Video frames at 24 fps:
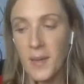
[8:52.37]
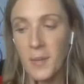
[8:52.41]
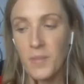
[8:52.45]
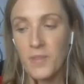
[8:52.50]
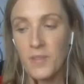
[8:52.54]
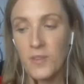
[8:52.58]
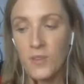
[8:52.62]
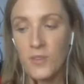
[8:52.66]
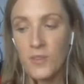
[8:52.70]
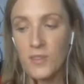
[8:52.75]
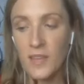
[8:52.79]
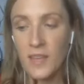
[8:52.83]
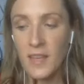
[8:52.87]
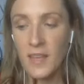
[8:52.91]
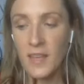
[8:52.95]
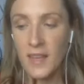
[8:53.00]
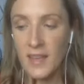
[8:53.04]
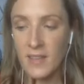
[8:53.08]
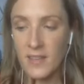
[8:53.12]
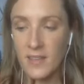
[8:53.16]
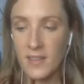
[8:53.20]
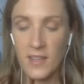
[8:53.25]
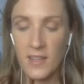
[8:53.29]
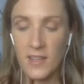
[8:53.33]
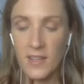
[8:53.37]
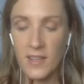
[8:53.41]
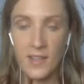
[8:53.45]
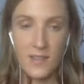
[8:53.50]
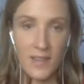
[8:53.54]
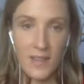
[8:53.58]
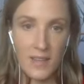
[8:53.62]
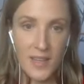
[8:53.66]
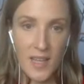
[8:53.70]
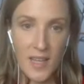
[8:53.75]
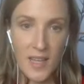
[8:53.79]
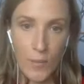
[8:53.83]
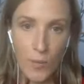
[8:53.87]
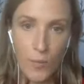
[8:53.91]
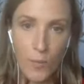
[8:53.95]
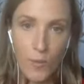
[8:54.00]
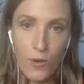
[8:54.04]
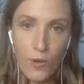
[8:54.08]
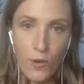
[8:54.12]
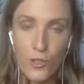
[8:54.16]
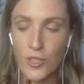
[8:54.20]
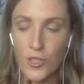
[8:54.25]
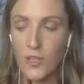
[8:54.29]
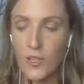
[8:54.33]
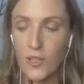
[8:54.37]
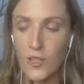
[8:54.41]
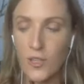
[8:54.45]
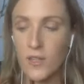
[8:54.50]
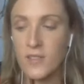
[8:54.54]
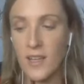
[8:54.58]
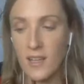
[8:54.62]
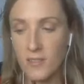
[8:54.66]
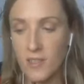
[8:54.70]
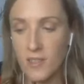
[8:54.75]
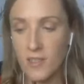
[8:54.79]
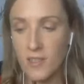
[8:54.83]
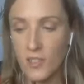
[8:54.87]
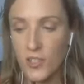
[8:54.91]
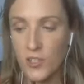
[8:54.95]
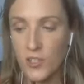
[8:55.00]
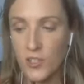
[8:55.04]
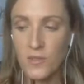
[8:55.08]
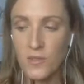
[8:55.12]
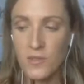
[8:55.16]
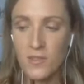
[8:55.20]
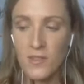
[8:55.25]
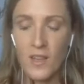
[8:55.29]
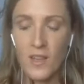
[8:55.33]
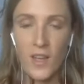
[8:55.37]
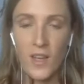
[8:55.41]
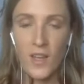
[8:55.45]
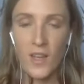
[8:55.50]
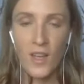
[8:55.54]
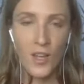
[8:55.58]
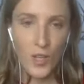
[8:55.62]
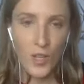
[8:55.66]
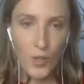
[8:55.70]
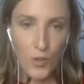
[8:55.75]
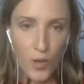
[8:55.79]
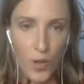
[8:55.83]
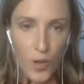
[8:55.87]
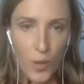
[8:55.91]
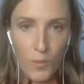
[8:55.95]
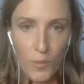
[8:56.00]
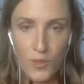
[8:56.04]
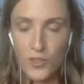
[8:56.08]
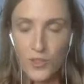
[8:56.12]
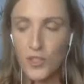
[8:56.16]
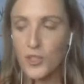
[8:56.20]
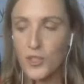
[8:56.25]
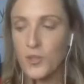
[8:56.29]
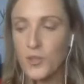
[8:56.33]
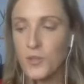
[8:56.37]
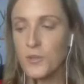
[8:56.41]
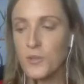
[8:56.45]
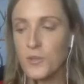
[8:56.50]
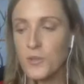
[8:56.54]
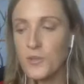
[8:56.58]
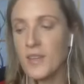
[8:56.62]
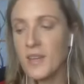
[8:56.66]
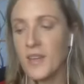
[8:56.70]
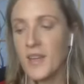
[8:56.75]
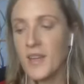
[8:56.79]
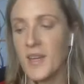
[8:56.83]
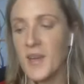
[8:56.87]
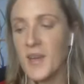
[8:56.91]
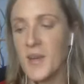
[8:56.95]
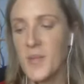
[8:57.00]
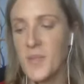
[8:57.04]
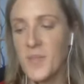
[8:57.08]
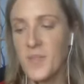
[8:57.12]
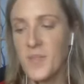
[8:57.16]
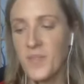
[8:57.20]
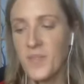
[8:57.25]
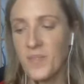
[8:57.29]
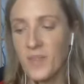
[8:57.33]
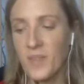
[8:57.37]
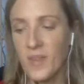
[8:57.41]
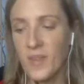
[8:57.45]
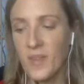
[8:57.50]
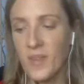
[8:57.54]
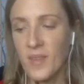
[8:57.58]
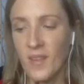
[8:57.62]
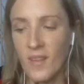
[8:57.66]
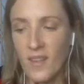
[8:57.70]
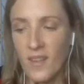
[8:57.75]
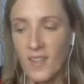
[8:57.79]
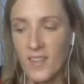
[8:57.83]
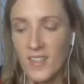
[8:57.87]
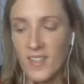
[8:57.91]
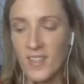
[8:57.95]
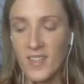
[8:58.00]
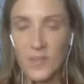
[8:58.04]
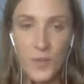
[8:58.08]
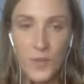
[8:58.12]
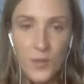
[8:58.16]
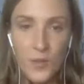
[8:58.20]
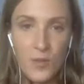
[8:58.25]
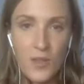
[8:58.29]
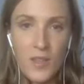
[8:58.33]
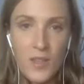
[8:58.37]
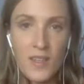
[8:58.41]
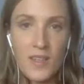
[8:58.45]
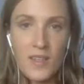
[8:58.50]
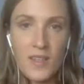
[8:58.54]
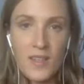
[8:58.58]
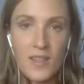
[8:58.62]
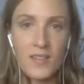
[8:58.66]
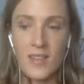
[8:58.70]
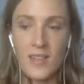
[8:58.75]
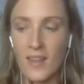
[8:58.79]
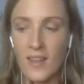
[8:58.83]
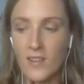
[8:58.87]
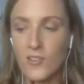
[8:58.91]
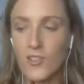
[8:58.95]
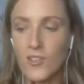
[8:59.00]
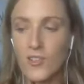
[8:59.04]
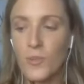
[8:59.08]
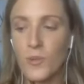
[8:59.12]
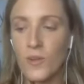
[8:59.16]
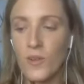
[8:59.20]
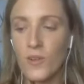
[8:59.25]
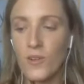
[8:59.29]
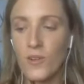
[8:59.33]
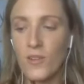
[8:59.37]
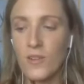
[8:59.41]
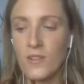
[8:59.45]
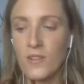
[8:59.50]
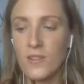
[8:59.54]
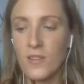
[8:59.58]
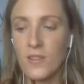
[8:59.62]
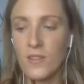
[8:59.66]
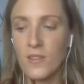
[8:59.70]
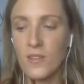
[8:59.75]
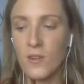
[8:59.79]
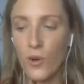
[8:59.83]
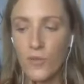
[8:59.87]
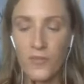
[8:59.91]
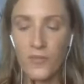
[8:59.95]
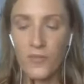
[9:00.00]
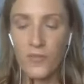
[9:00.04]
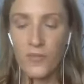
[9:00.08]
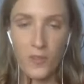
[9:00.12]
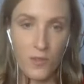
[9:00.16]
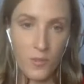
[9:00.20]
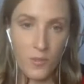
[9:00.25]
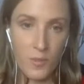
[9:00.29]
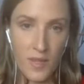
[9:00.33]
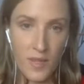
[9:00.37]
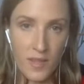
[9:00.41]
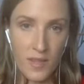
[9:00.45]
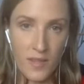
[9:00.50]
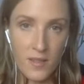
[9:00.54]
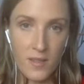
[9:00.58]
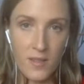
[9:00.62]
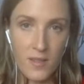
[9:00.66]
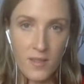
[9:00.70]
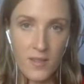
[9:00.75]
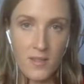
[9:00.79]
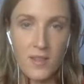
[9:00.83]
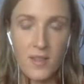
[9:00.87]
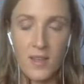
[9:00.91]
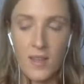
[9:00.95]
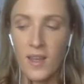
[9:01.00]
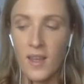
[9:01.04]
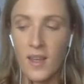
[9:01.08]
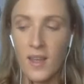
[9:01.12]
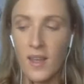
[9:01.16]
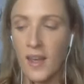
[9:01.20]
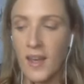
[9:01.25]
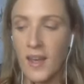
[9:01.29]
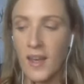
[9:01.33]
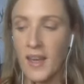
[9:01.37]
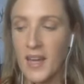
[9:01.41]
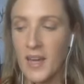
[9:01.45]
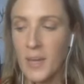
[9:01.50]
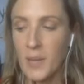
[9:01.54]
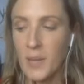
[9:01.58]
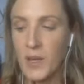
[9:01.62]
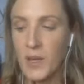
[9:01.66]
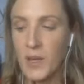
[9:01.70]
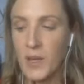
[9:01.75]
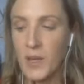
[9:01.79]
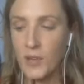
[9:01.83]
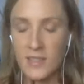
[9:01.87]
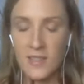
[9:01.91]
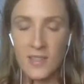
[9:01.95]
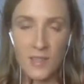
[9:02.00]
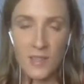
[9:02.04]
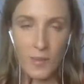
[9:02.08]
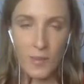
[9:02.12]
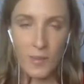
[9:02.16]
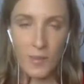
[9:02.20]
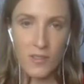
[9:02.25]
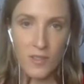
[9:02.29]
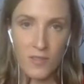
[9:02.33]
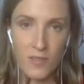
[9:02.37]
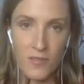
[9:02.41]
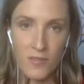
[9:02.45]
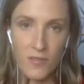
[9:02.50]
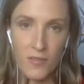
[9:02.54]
So saying yes to things like lemon water, celery juice, cucumber juice, smoothies, energy balls, whole food meals, increasing the amounts of